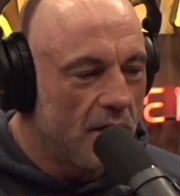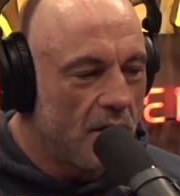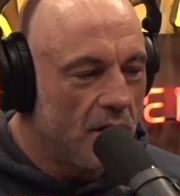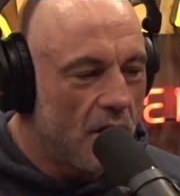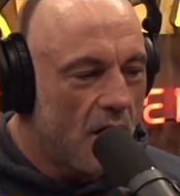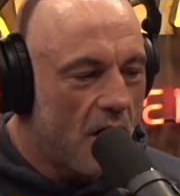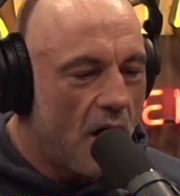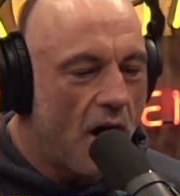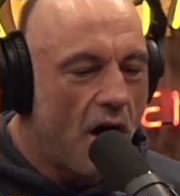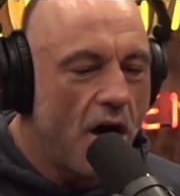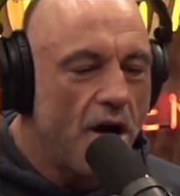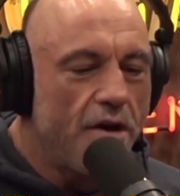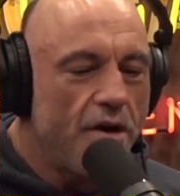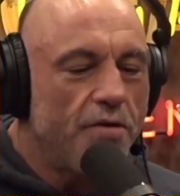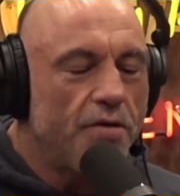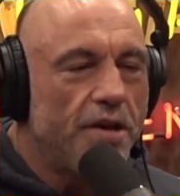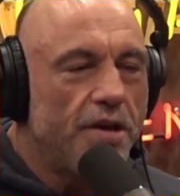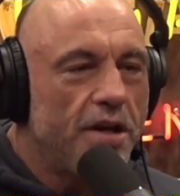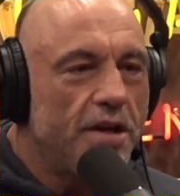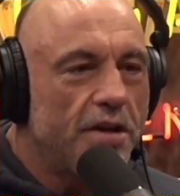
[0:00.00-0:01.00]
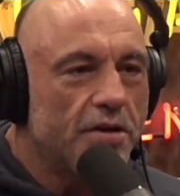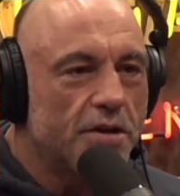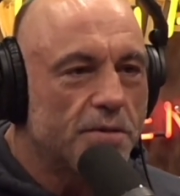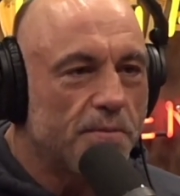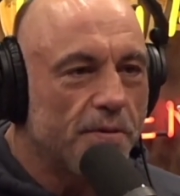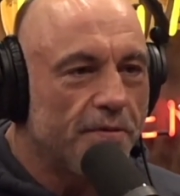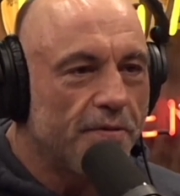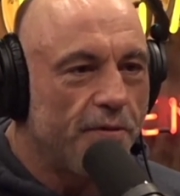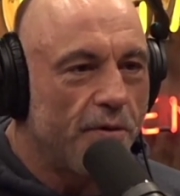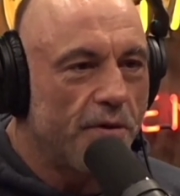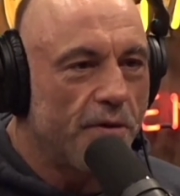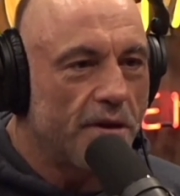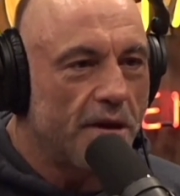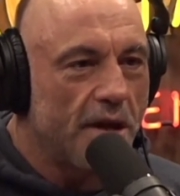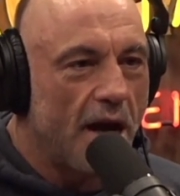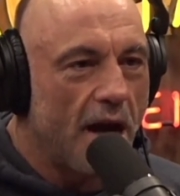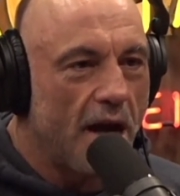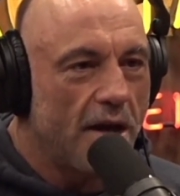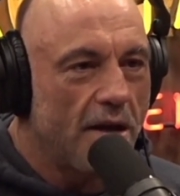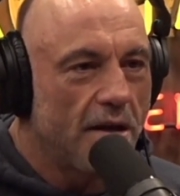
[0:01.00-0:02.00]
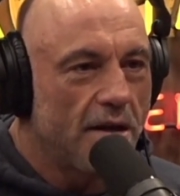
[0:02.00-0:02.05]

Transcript: 100 years before that,